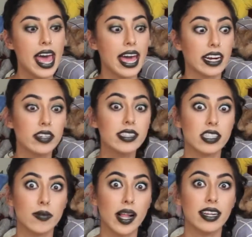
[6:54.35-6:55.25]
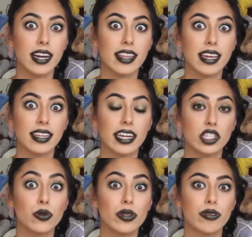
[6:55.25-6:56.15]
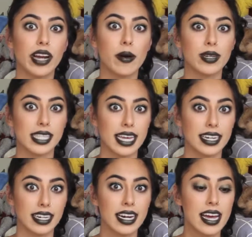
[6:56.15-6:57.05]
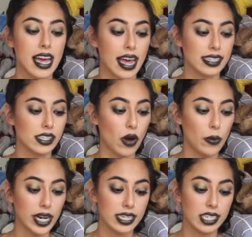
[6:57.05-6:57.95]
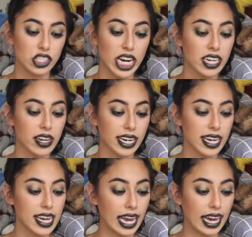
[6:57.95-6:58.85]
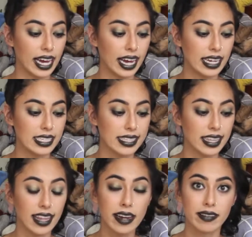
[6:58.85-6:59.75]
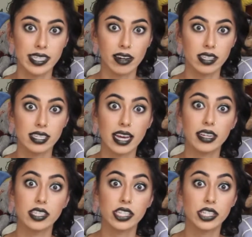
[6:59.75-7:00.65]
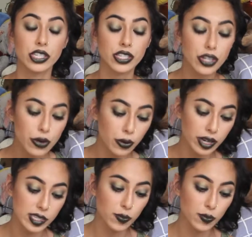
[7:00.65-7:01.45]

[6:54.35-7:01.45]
And I couldn't smell anything like 2 or 3 hours later. And so I went in to check on it, and the light was out. So I was like, shoot, it's